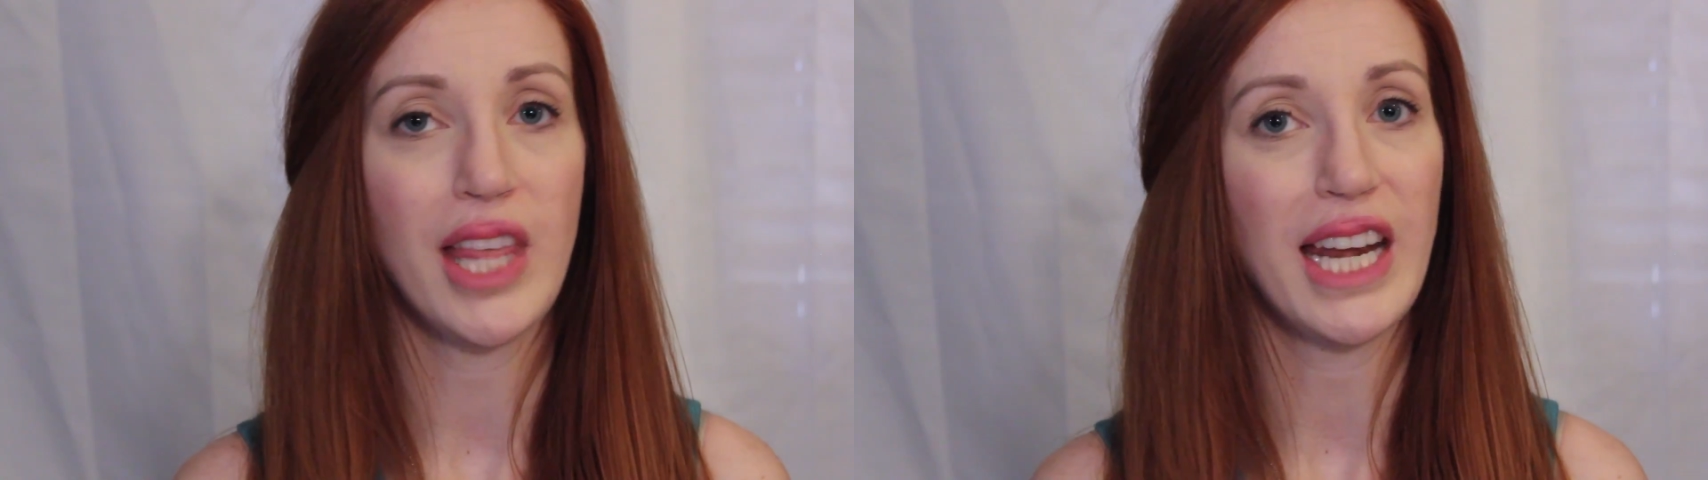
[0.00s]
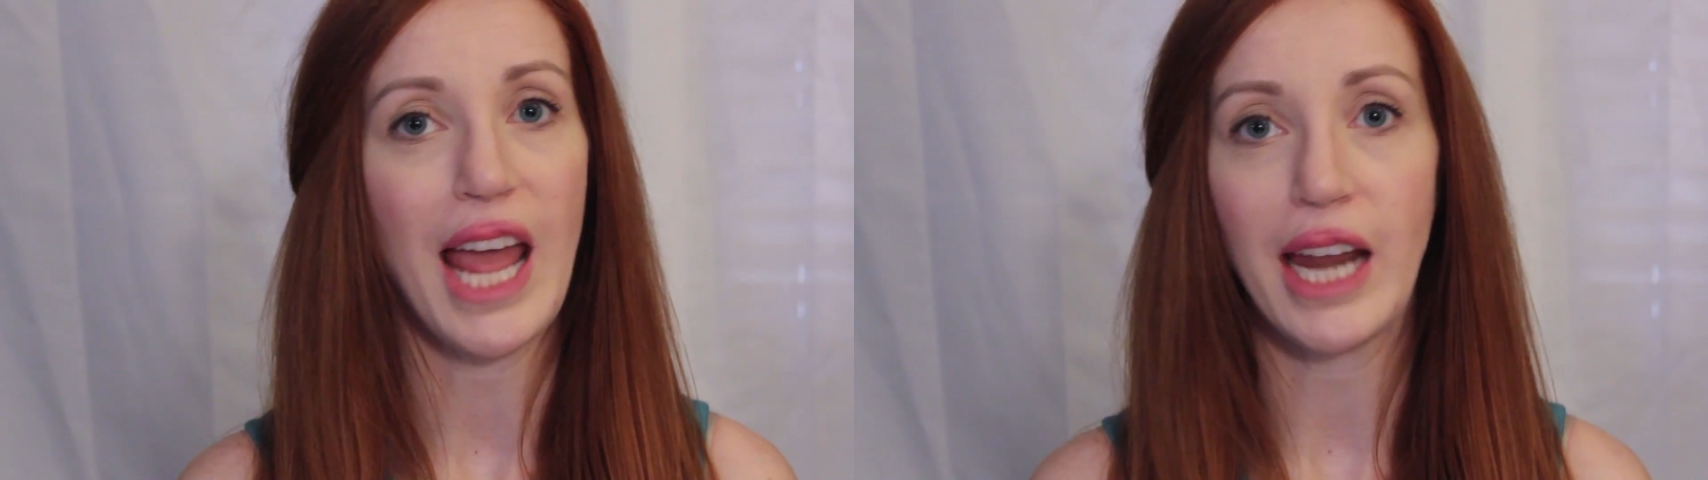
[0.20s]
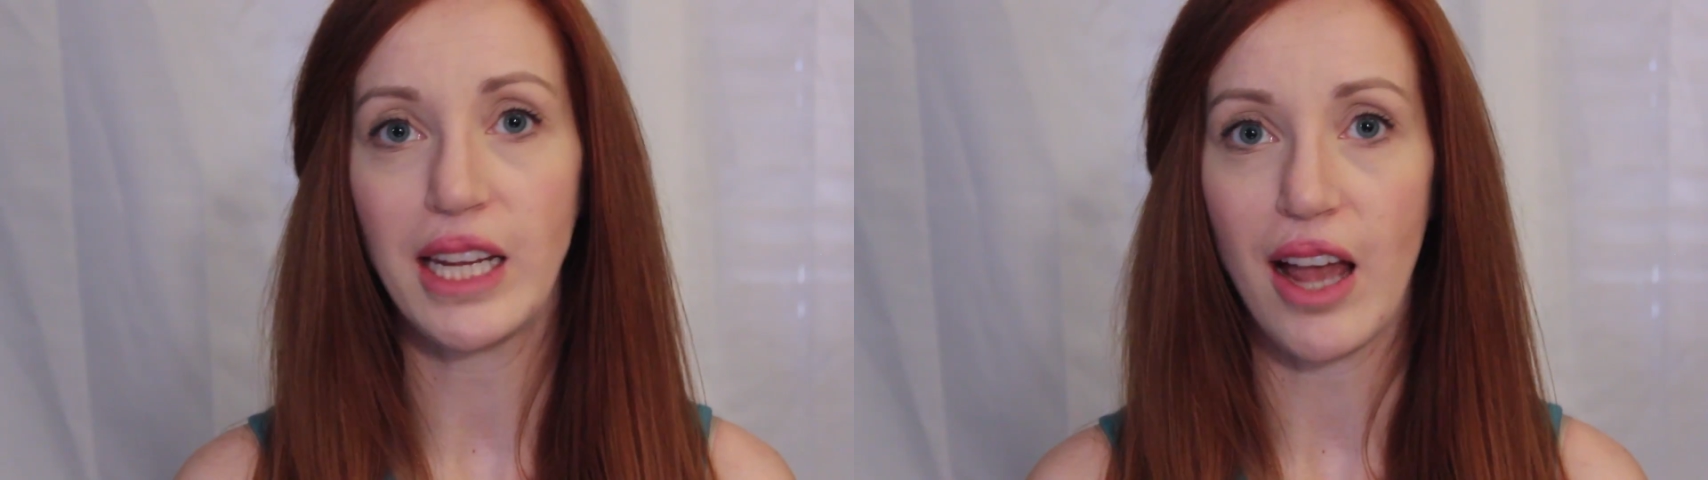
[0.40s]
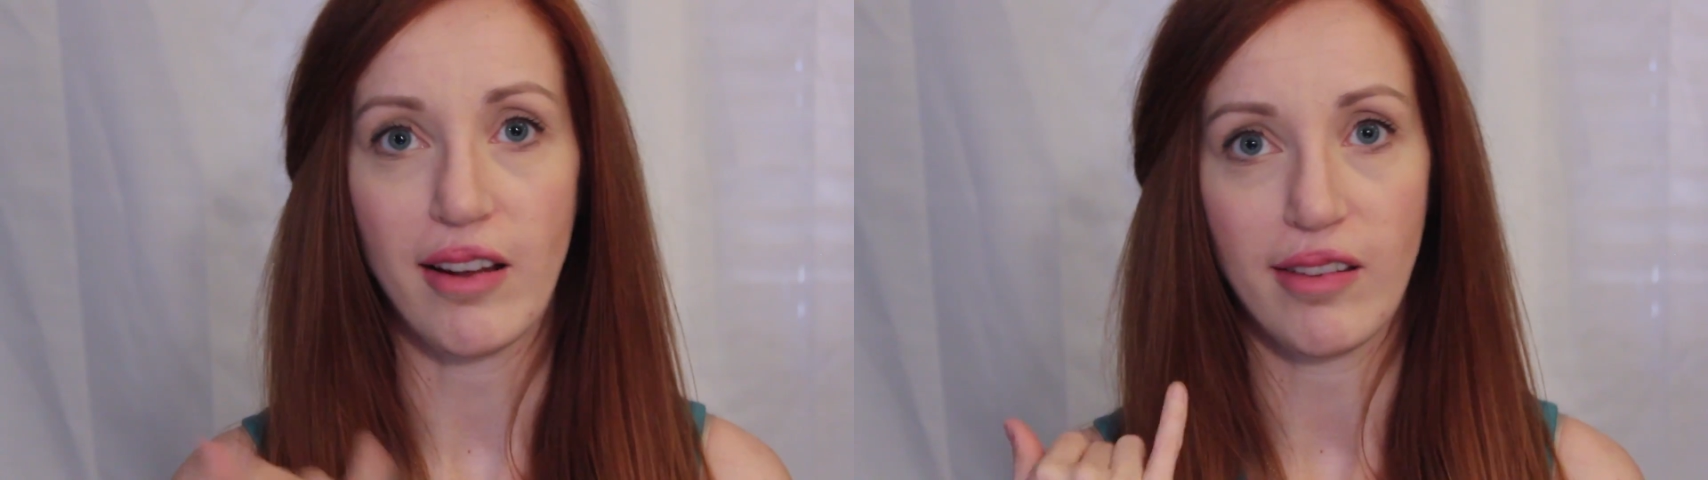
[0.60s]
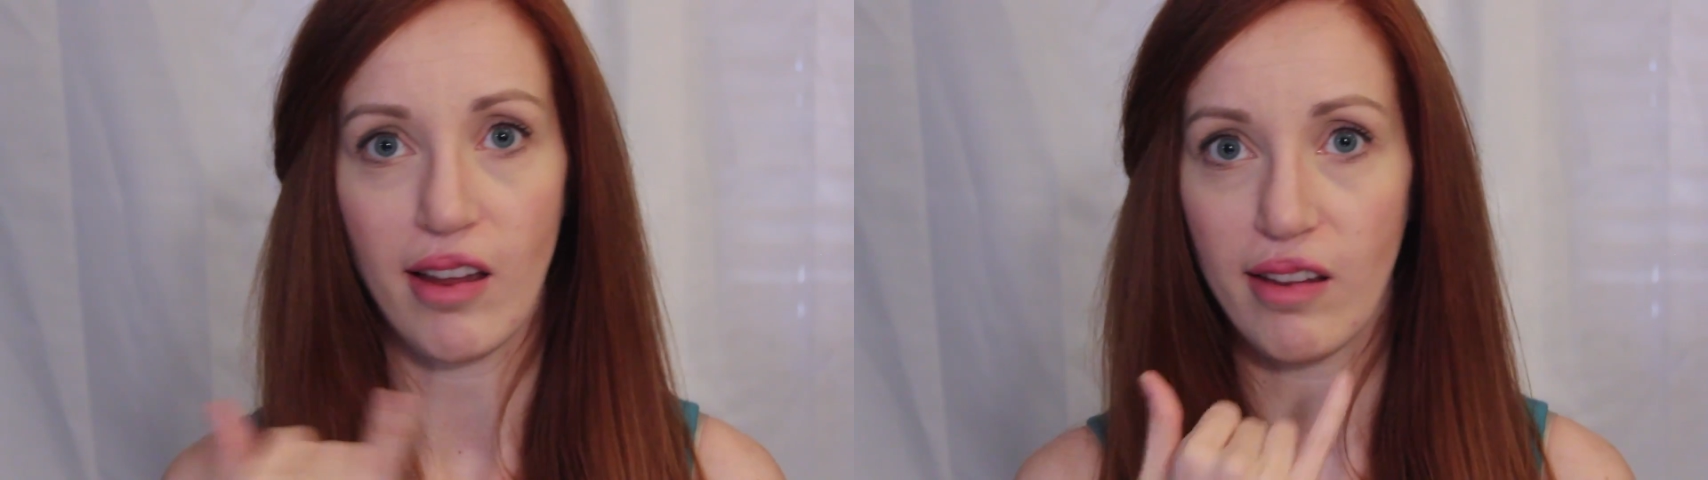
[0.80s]
then any
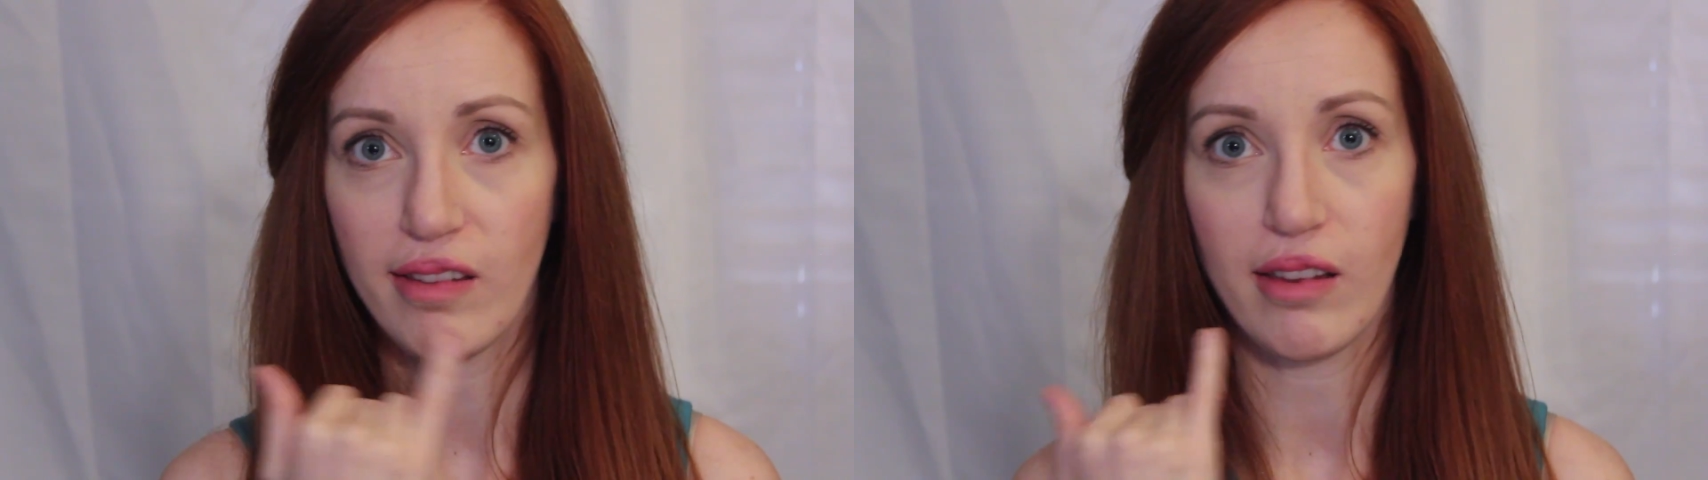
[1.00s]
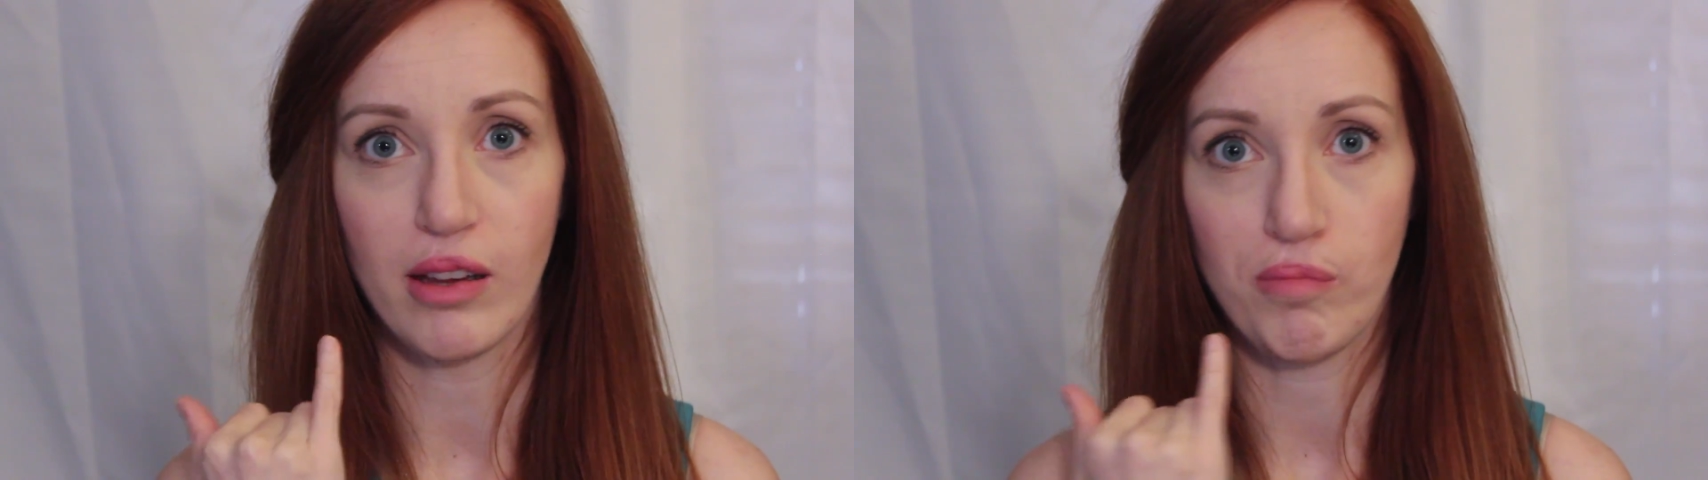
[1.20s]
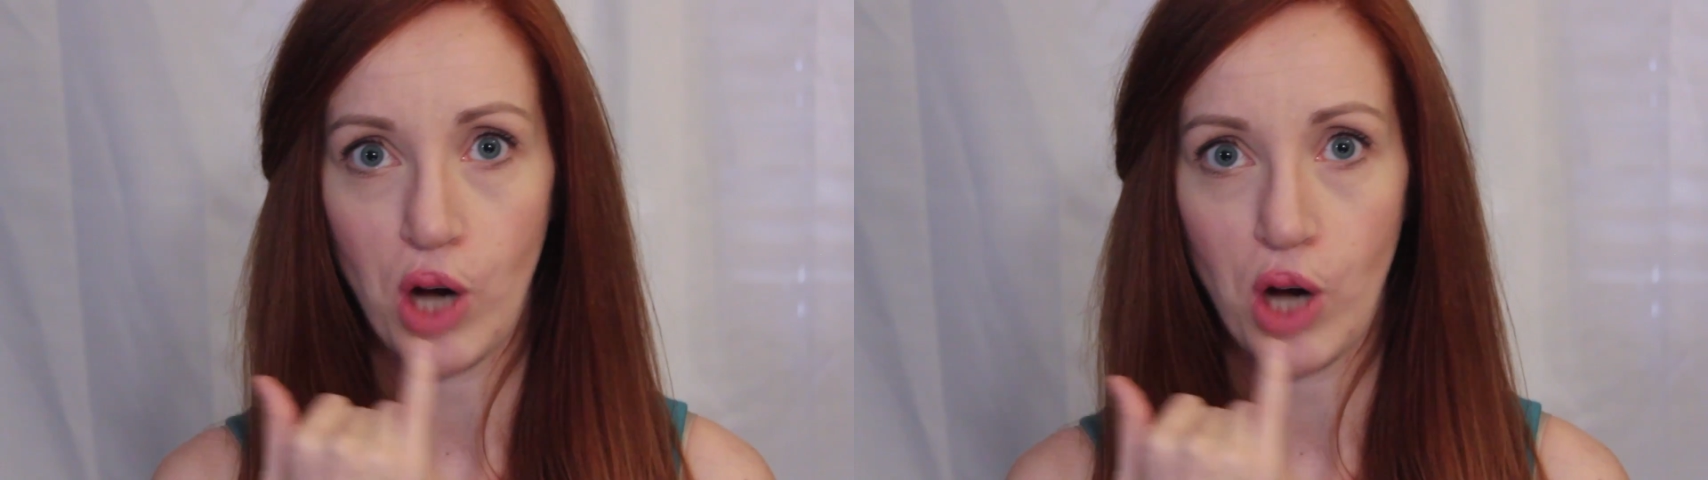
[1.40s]
excess